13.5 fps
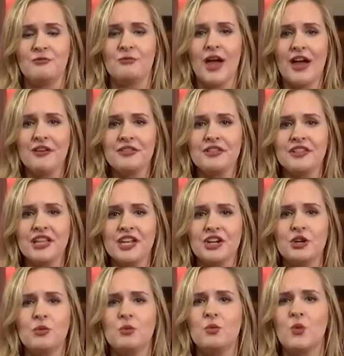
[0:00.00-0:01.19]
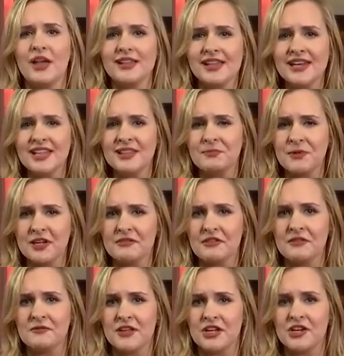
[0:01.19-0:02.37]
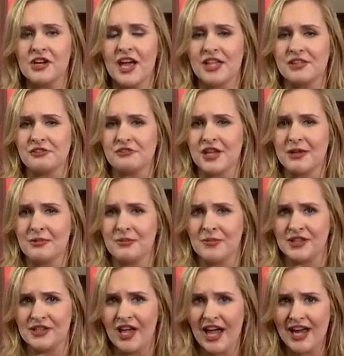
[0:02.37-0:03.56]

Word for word: and while the leader wasn't as big of a figure as Osama bin